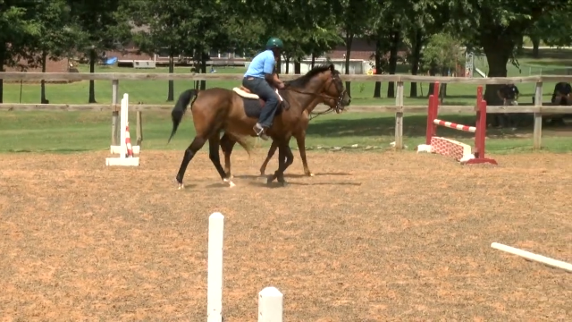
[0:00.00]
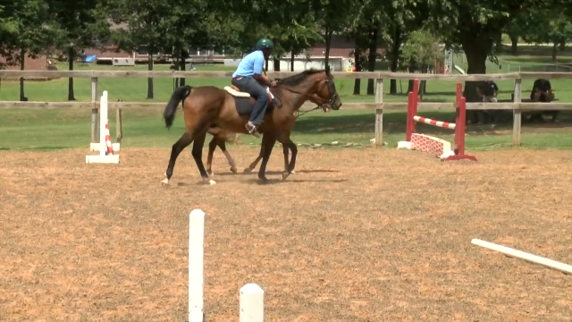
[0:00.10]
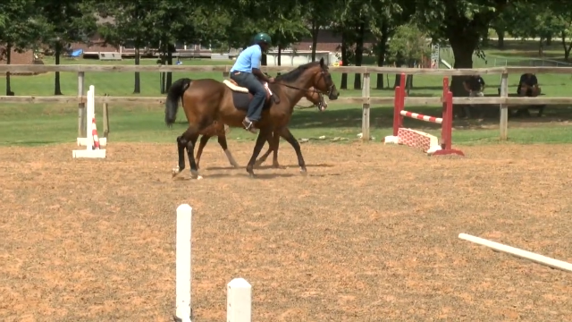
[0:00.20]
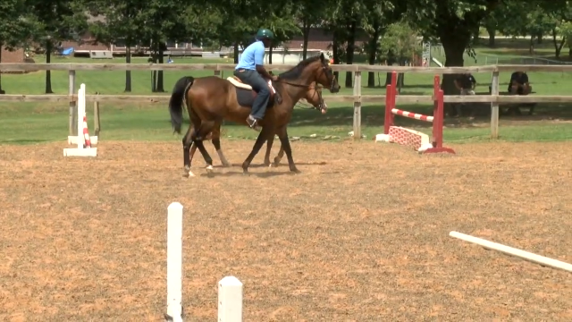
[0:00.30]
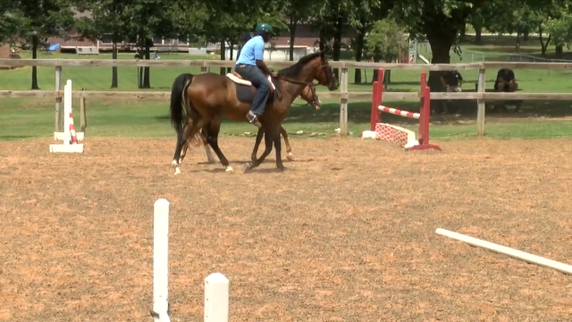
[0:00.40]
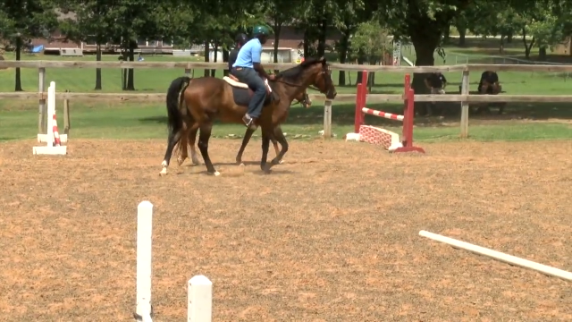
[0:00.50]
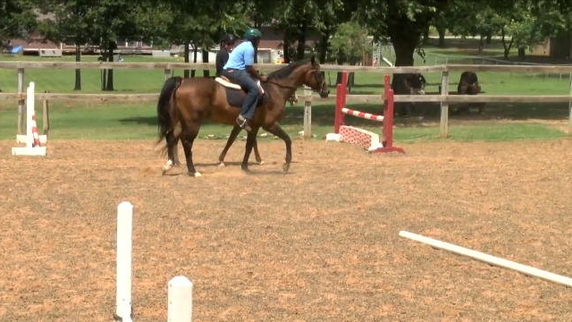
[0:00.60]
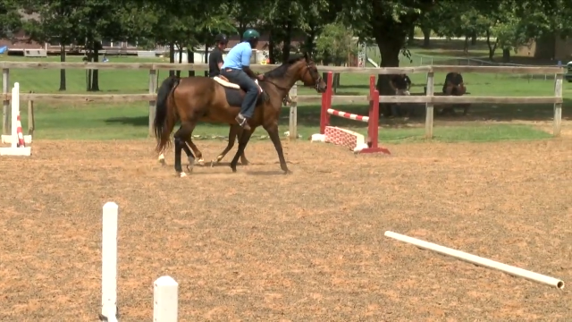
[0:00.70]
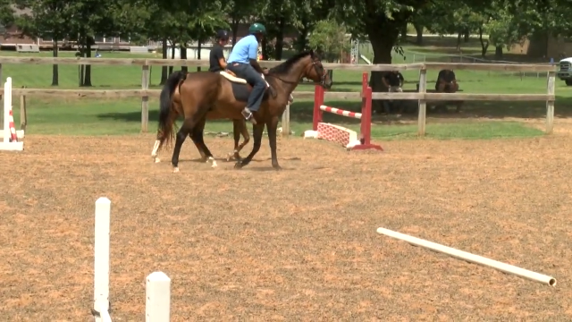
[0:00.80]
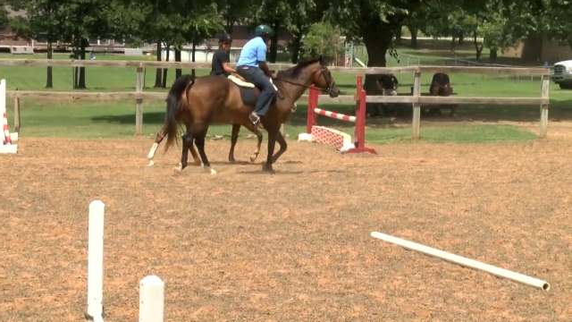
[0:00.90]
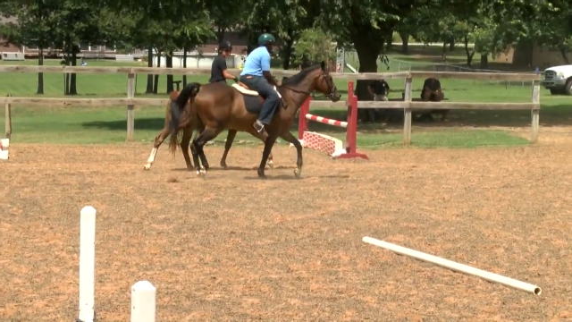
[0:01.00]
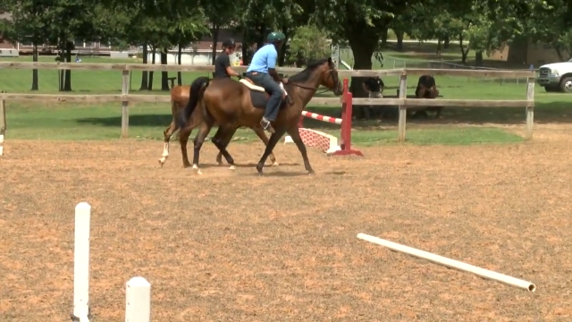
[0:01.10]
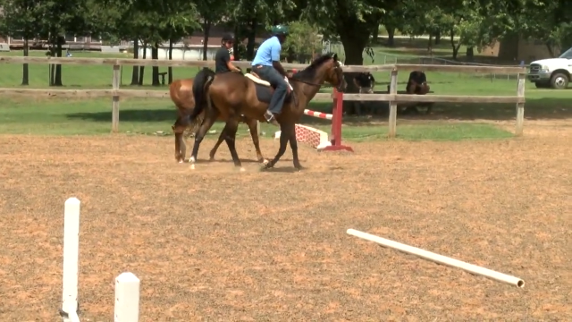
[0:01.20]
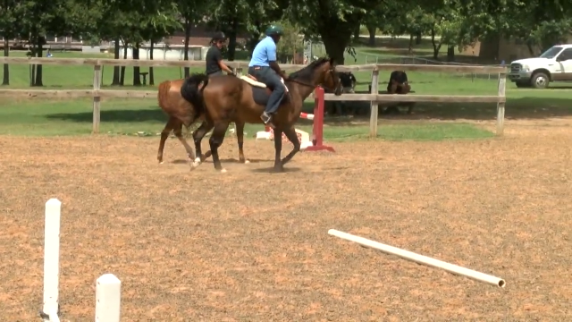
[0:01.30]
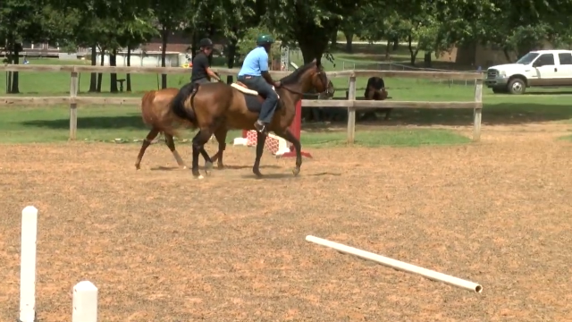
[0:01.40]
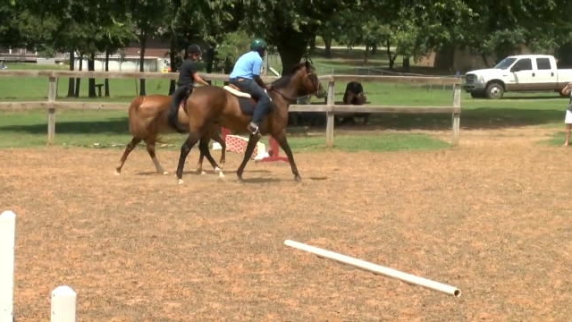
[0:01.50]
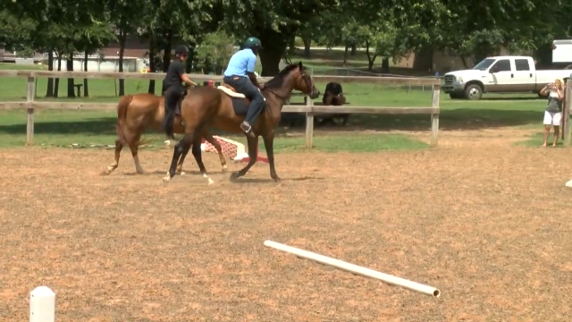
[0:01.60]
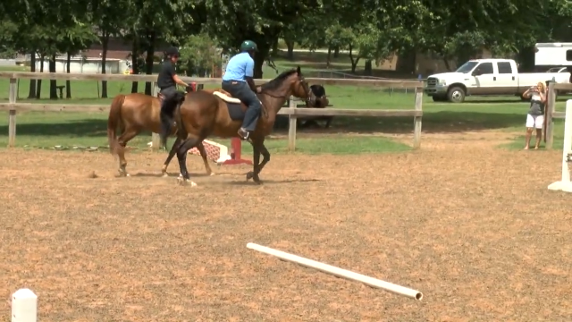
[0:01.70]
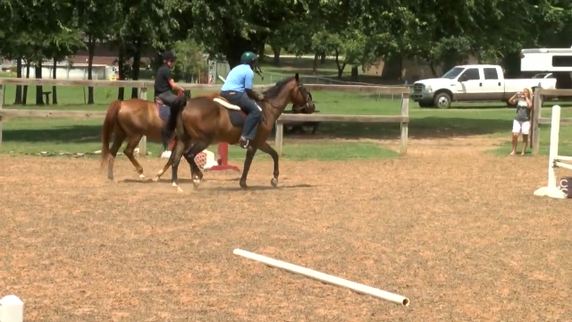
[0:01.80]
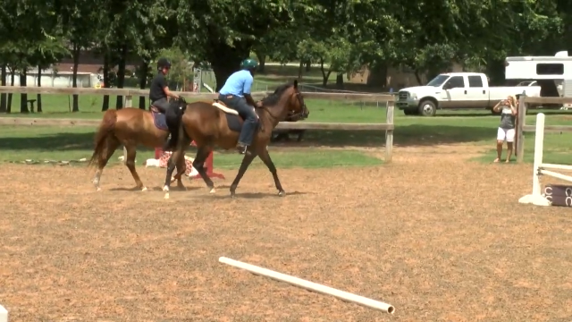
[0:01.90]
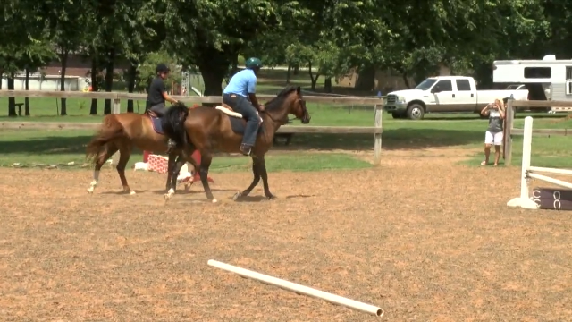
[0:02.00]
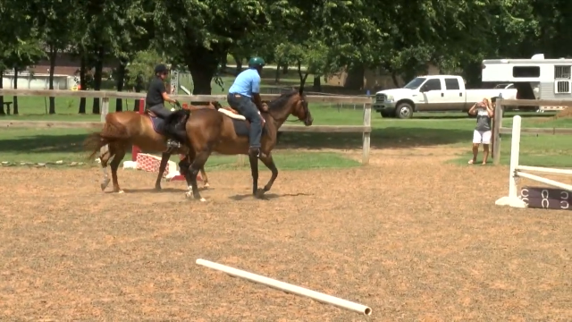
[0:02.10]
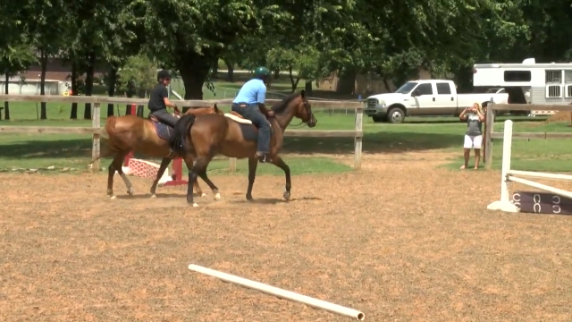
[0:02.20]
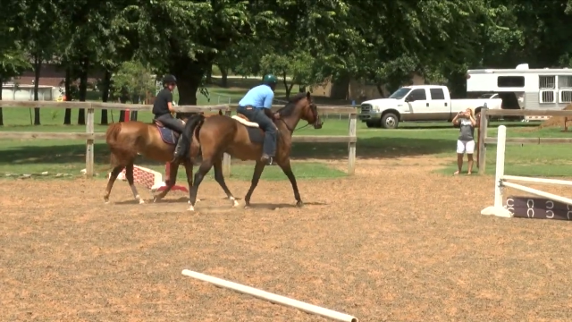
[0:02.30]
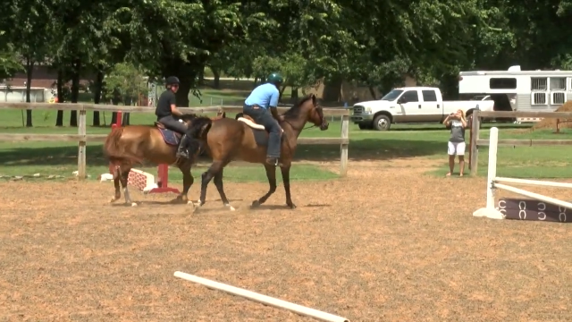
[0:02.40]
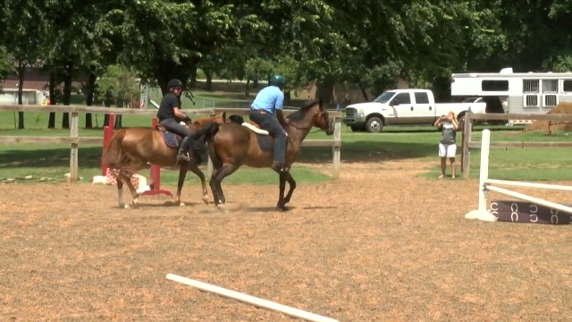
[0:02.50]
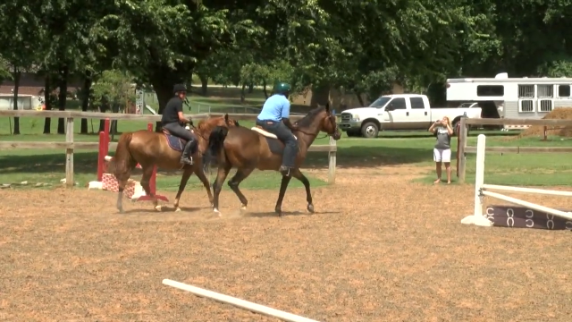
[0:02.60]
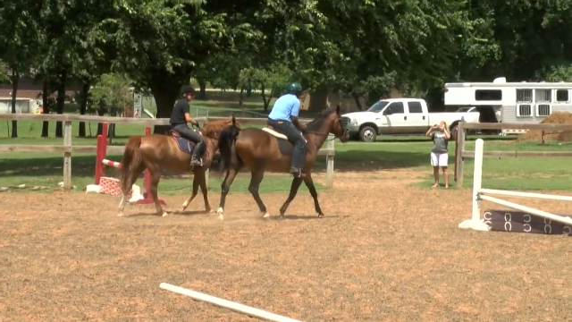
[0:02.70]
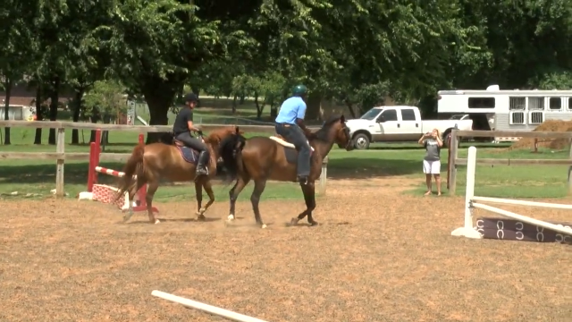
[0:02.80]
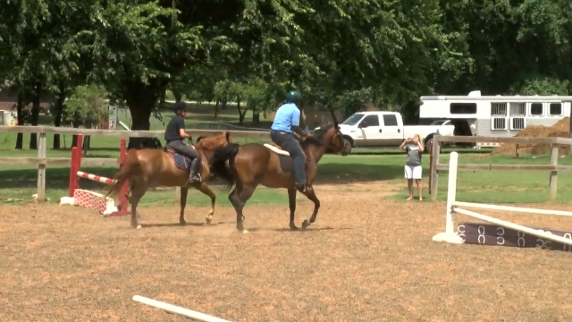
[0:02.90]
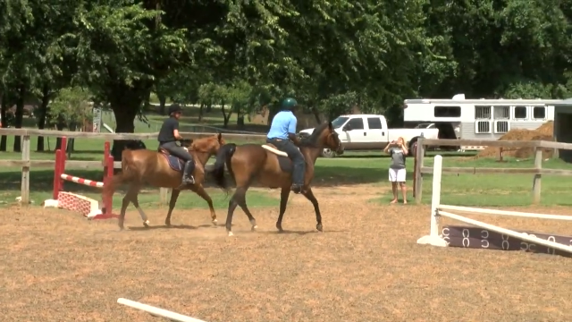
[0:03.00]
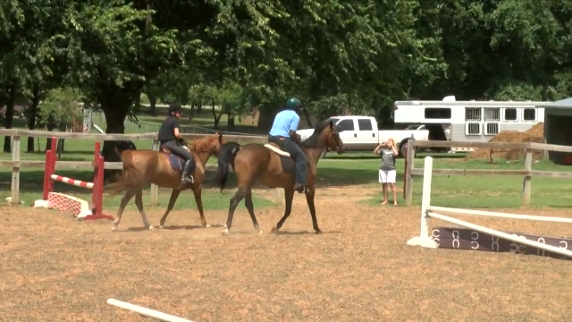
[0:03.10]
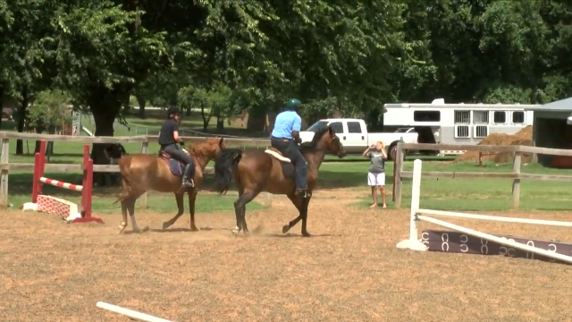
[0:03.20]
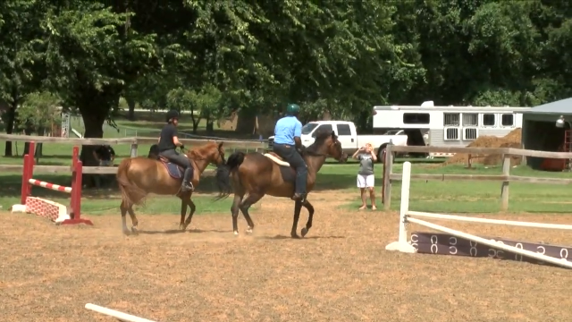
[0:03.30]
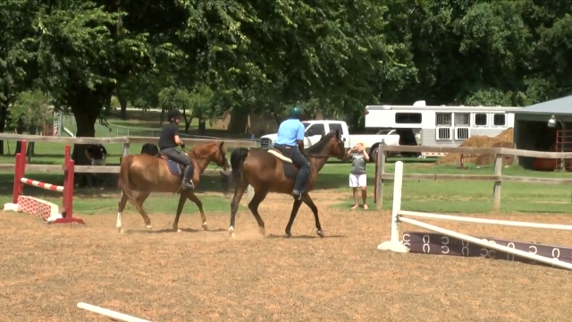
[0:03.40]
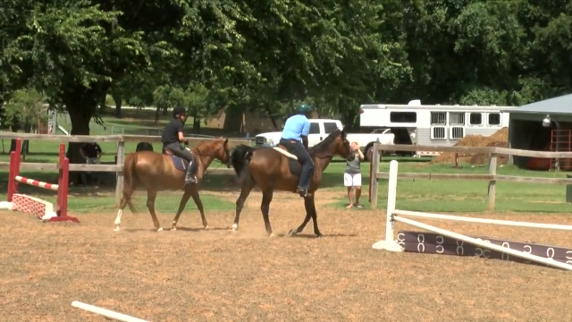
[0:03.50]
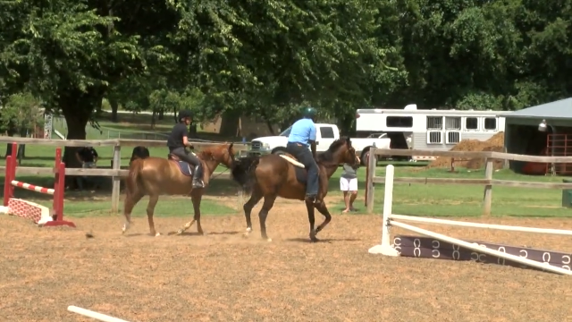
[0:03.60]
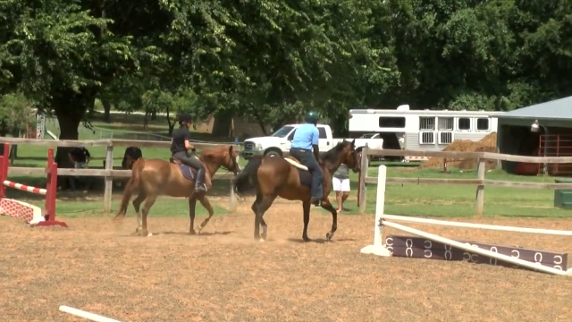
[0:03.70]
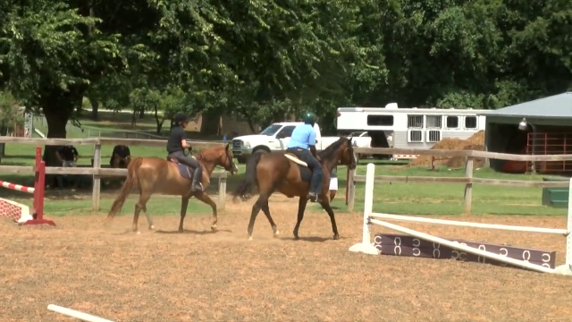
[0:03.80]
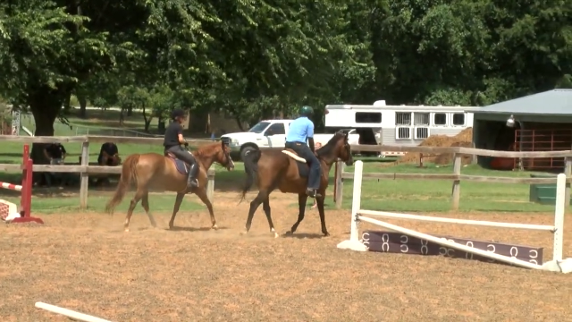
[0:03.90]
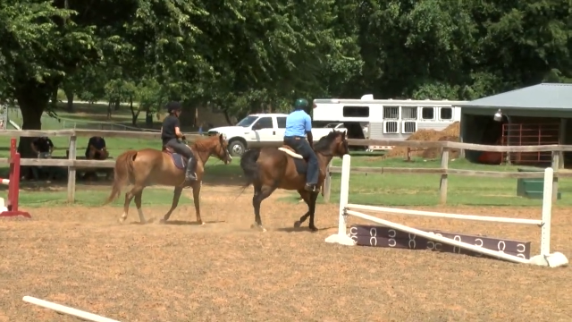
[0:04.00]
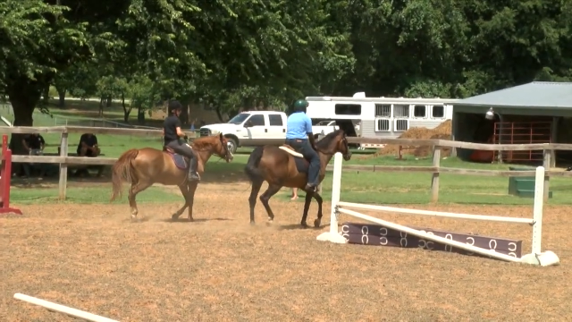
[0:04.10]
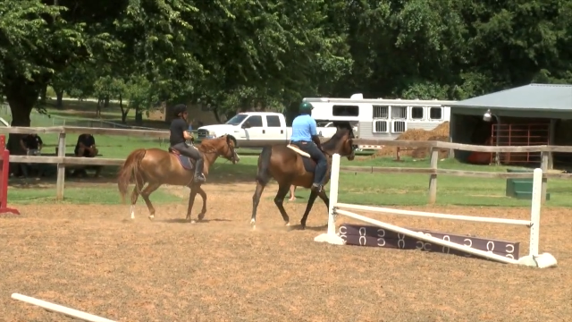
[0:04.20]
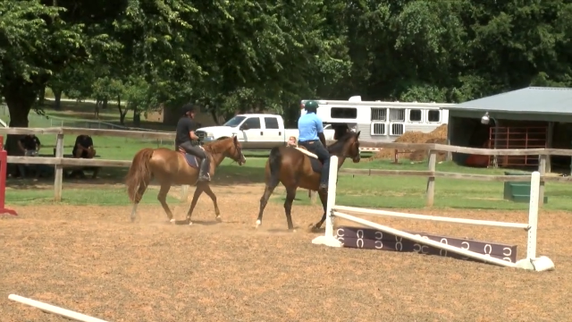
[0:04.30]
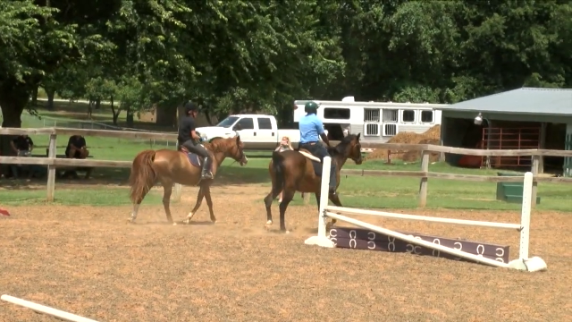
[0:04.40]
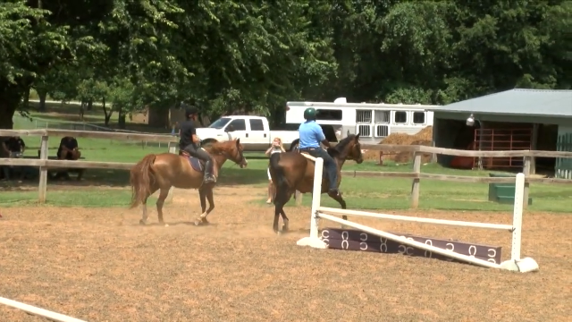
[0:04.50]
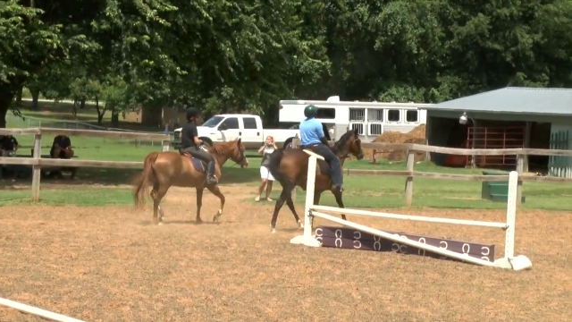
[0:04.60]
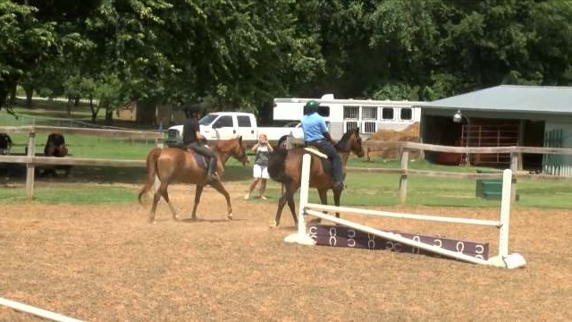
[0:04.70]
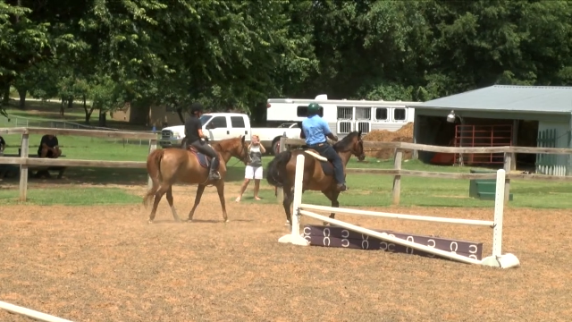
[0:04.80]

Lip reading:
Nobody's mouth can be seen.